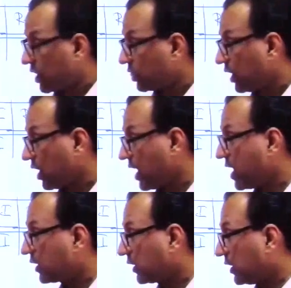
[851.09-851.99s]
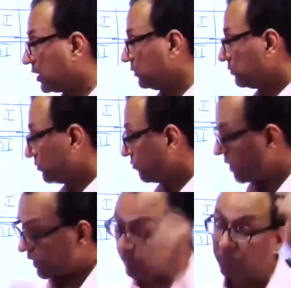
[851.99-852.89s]
The hair color may
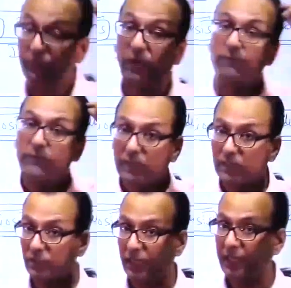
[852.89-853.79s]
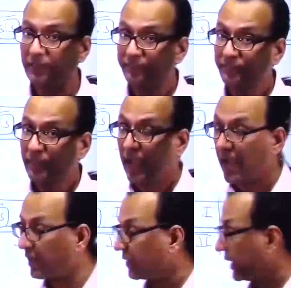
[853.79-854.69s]
come from mother side
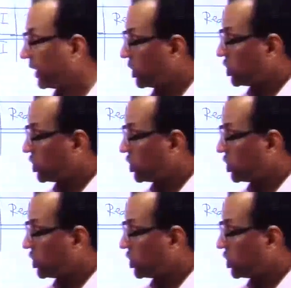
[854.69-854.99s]
and the